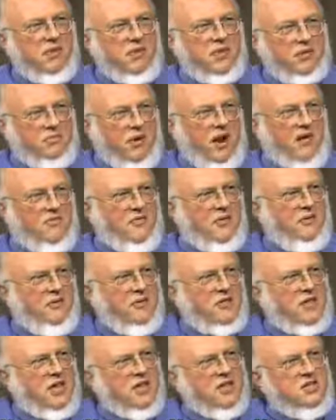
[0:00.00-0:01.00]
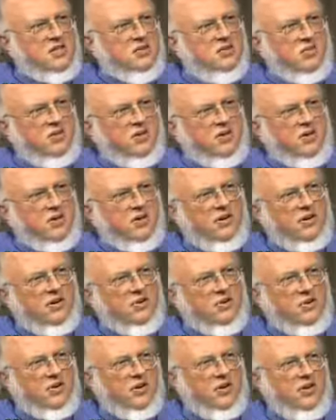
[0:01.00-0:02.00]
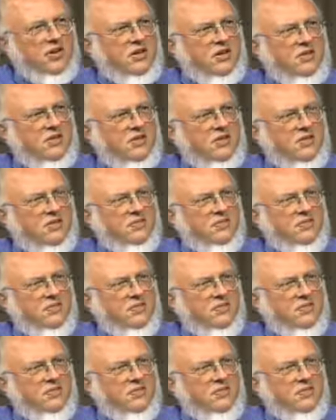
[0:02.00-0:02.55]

Iraq Veterans Against the War and the work that you do.